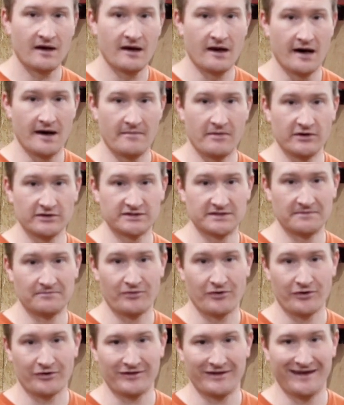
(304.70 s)
Uh, most
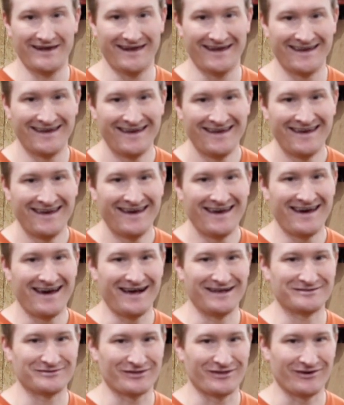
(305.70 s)
importantly,
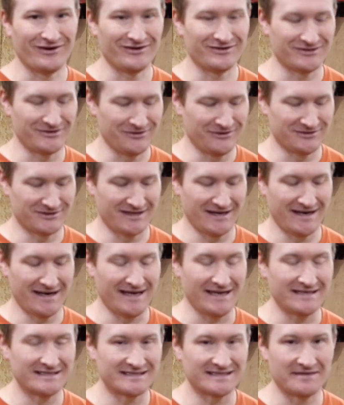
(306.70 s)
as with all tools, it
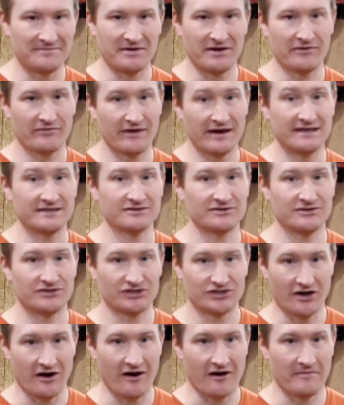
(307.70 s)
needs to be razor
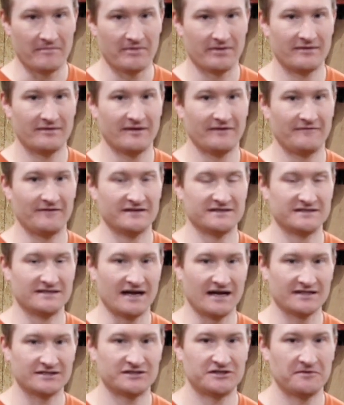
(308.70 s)
sharp. If it's
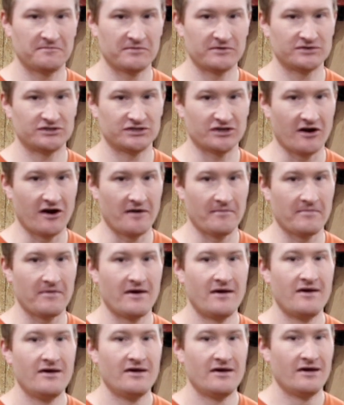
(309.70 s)
not super sharp,
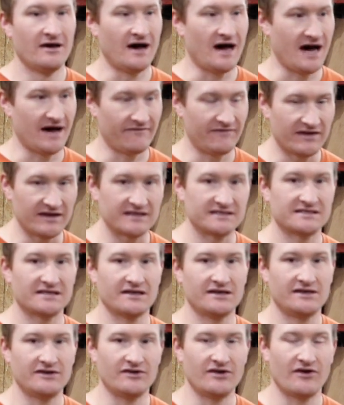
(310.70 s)

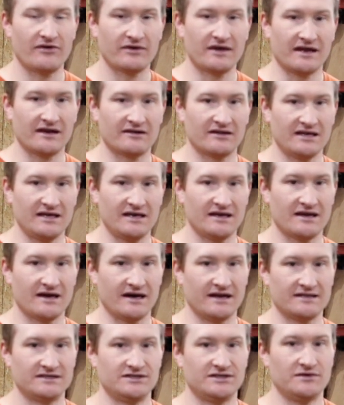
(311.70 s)
obviously you don't get clean
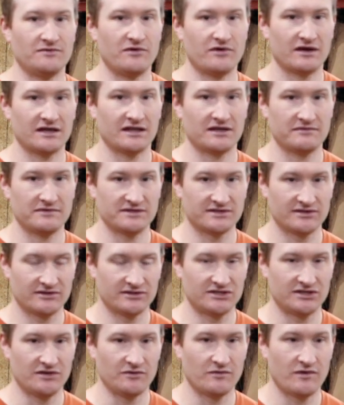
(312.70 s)
cuts, you won't get the
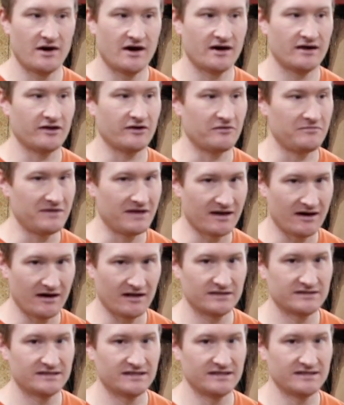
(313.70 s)
results you want, it'll be
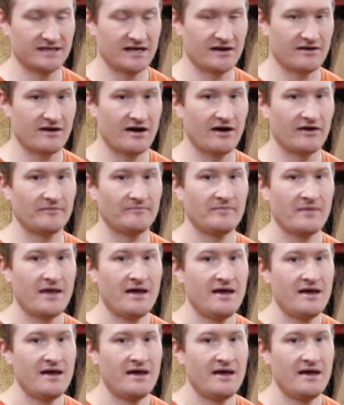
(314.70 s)
constant tear out.